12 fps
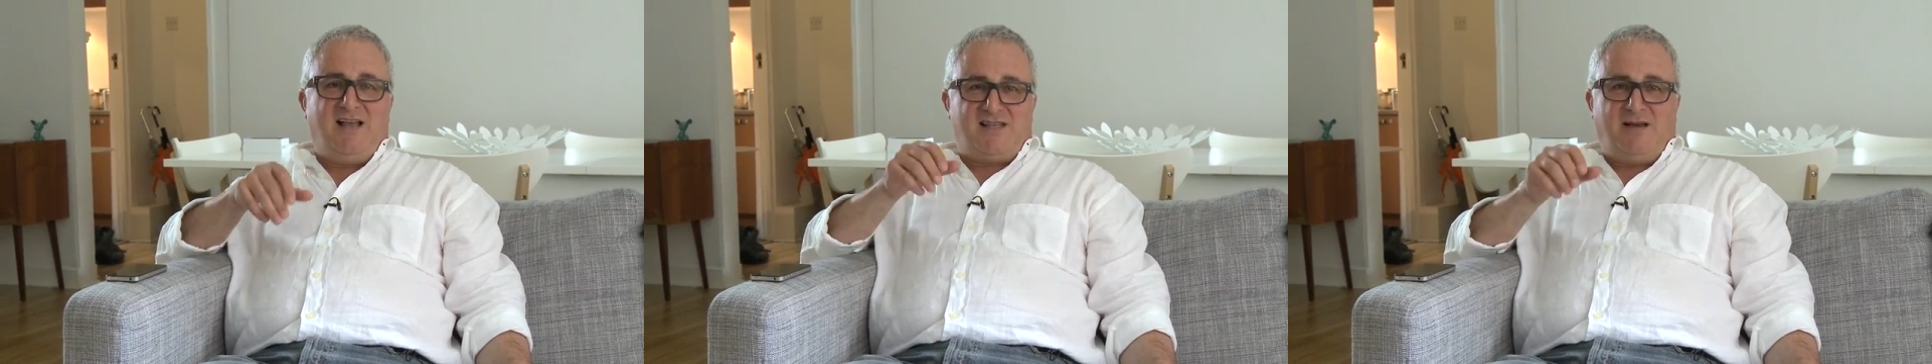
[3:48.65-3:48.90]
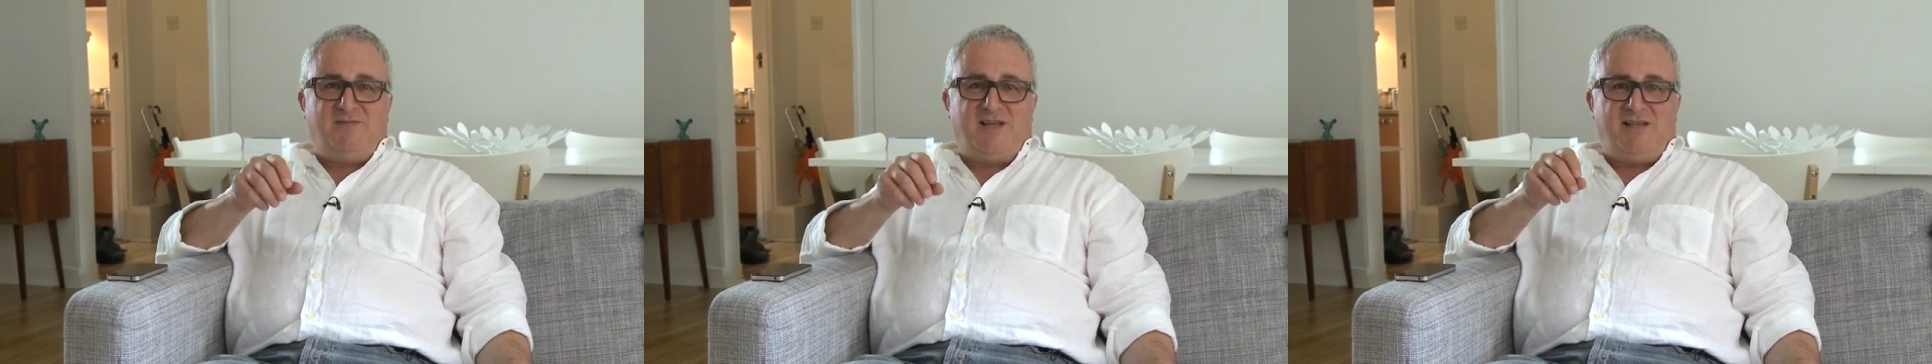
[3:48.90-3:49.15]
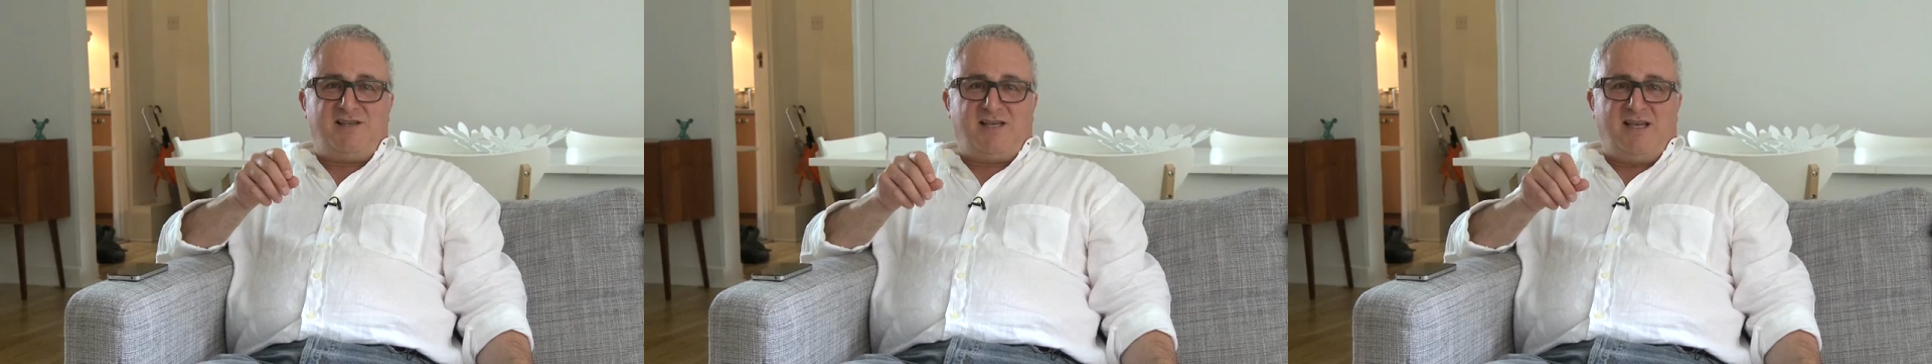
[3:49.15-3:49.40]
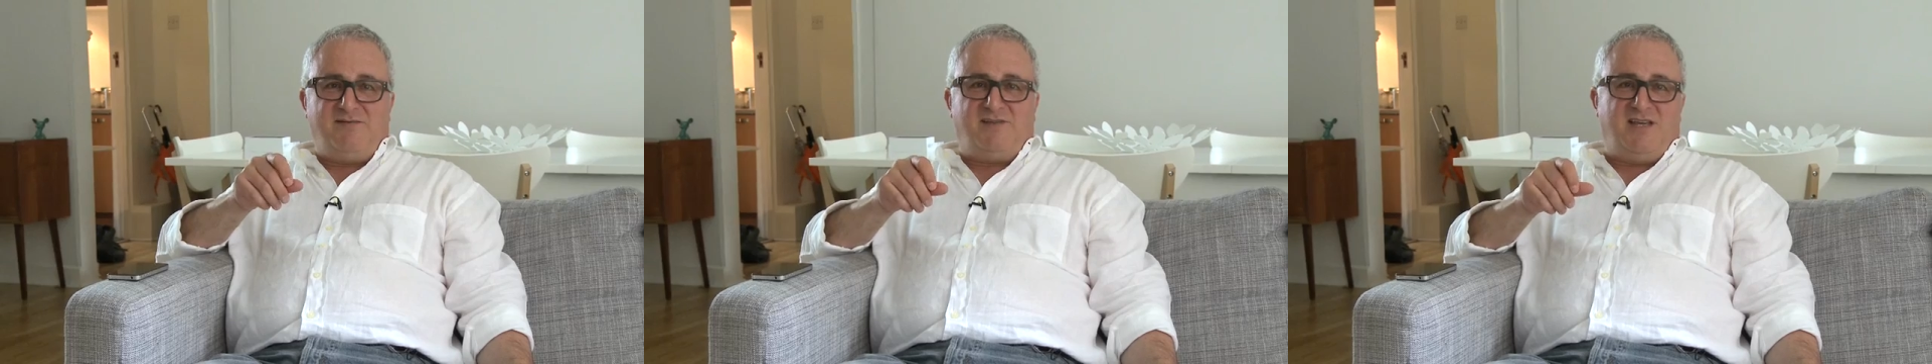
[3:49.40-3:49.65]
Something to
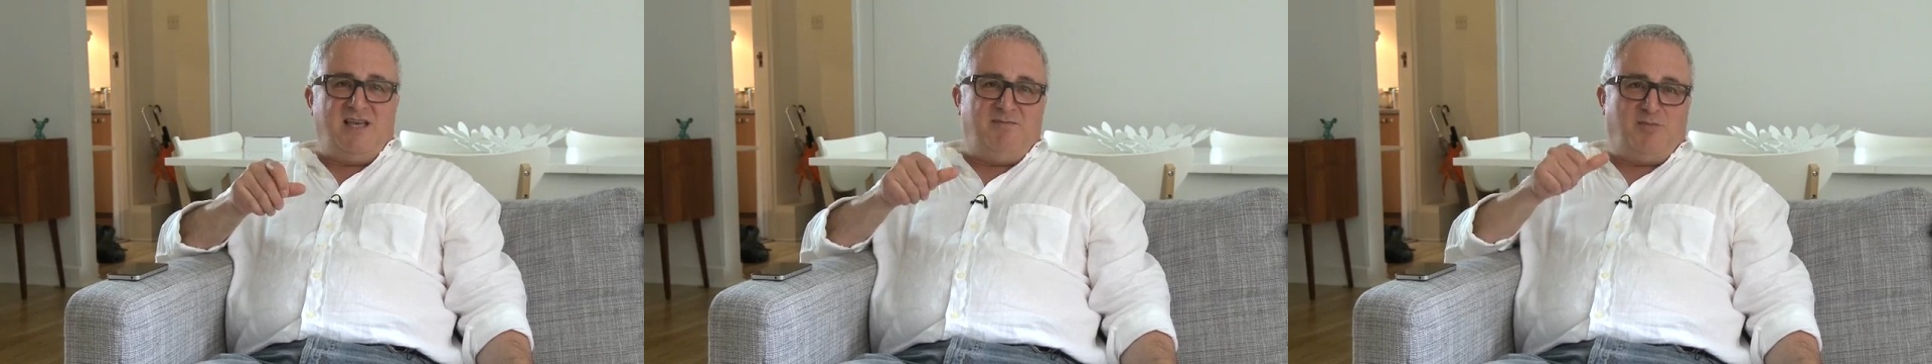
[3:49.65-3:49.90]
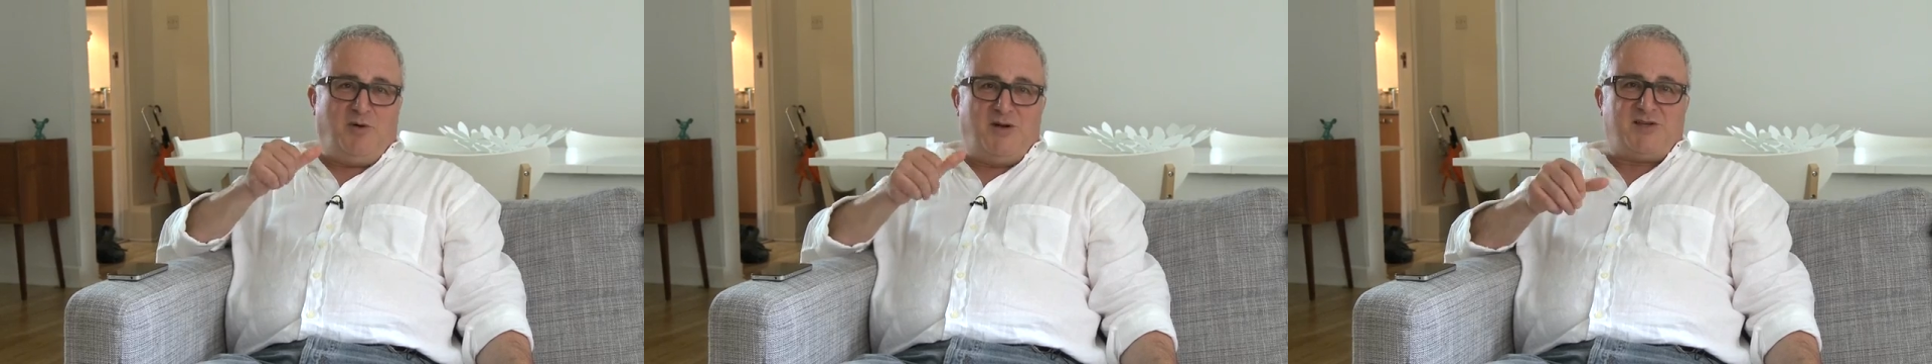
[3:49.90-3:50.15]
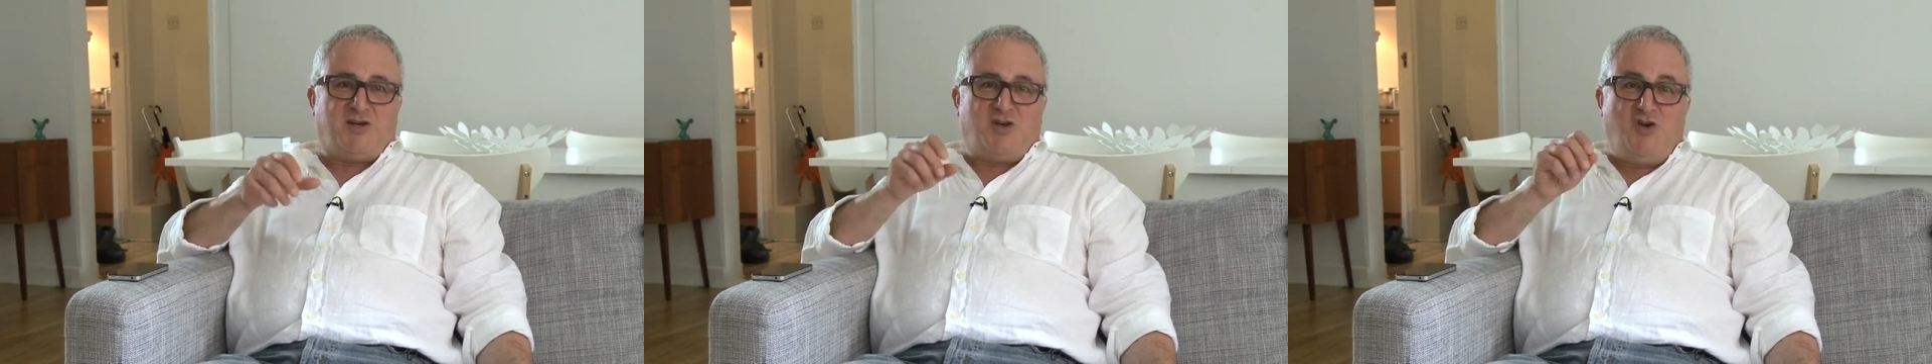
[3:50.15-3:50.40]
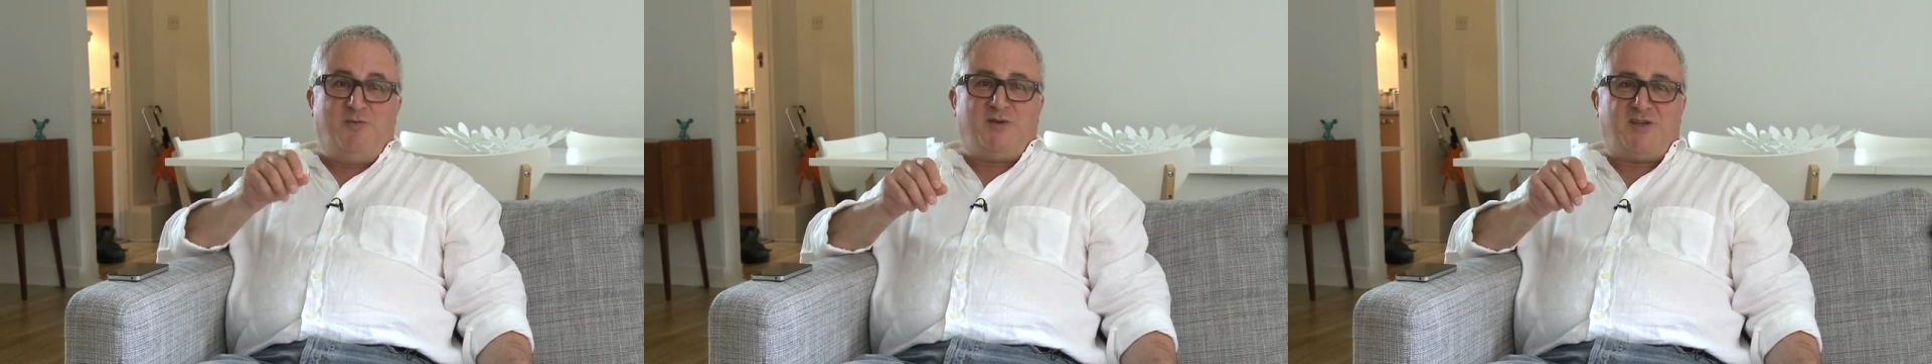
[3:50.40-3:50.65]
give the boys at
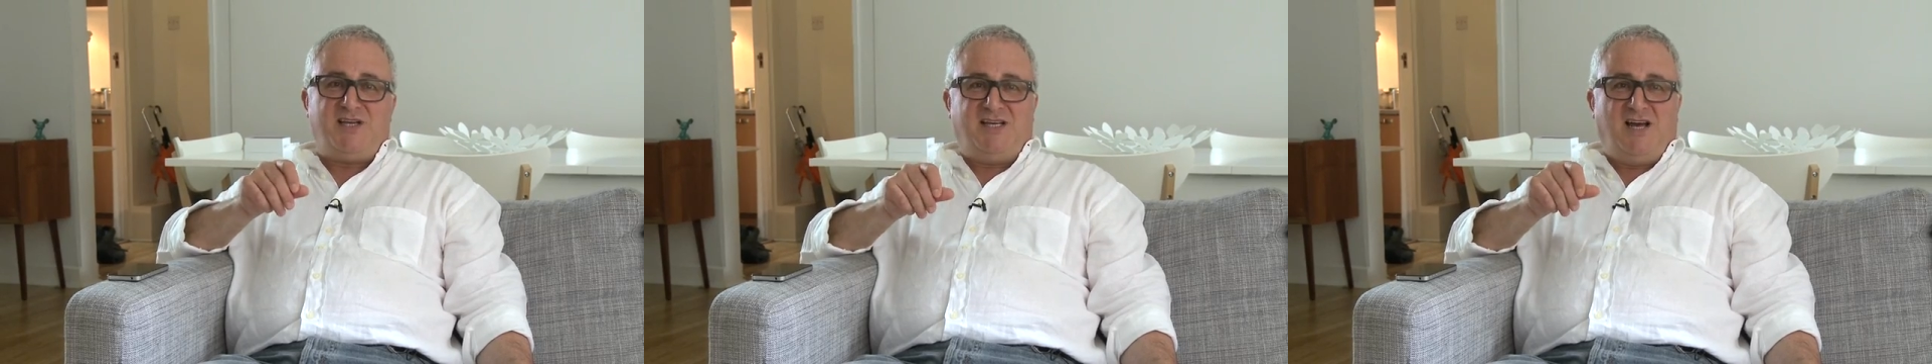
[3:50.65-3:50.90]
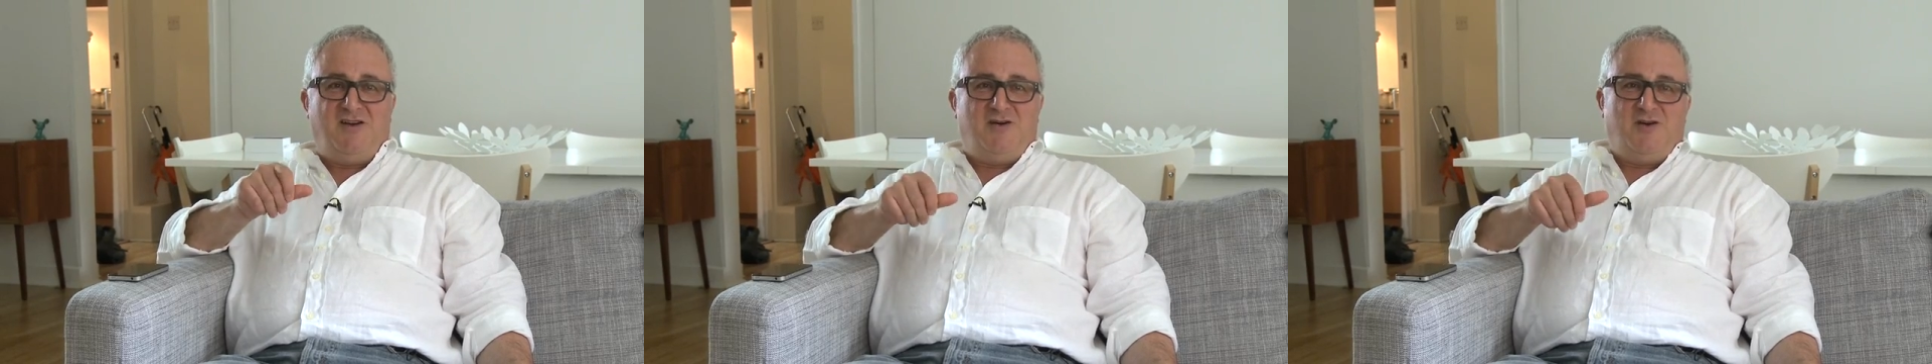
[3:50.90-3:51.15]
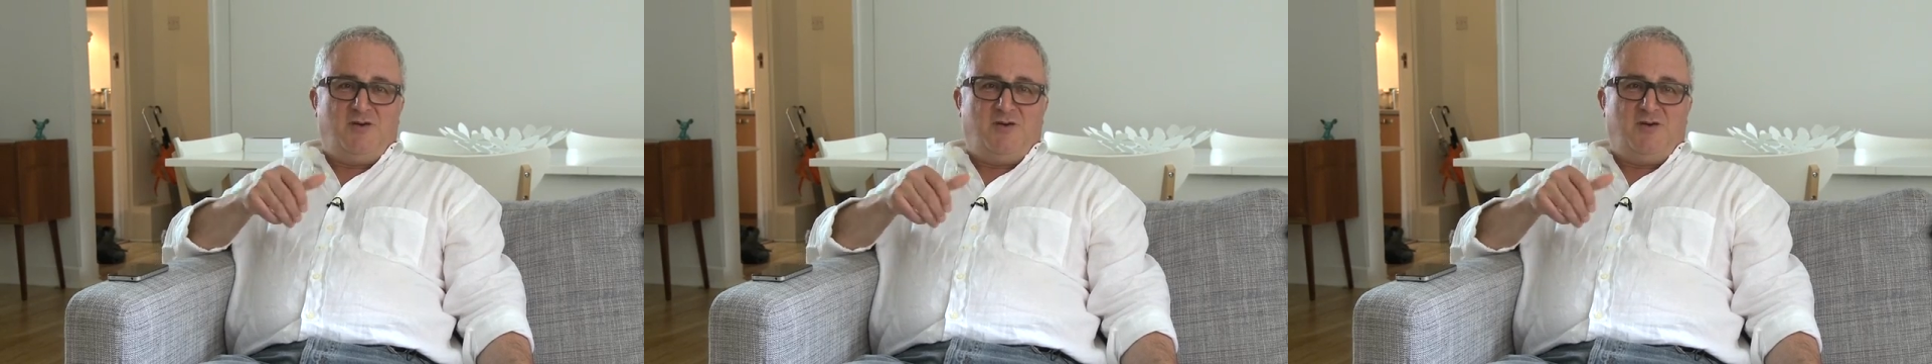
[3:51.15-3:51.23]
Cupertino,